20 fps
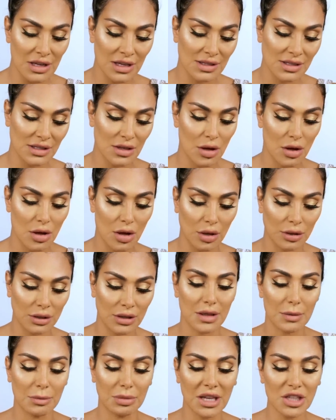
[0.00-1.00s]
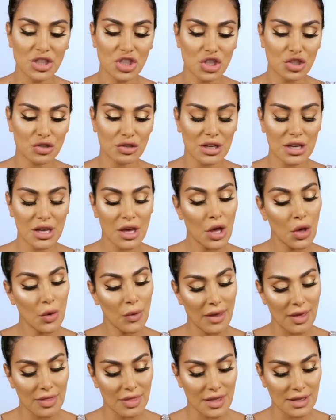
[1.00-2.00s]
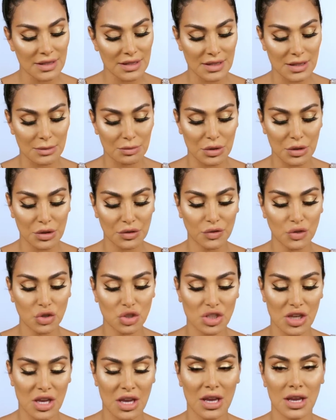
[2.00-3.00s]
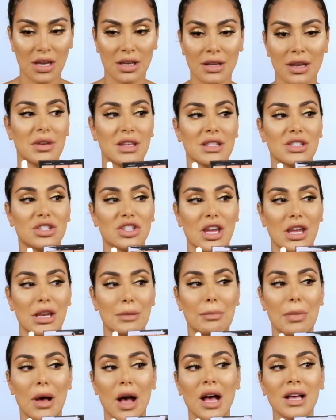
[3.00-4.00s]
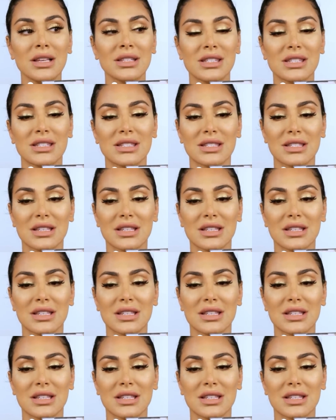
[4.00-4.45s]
It's called the Blush Trio, and this is a beautiful shade in the shade Boss.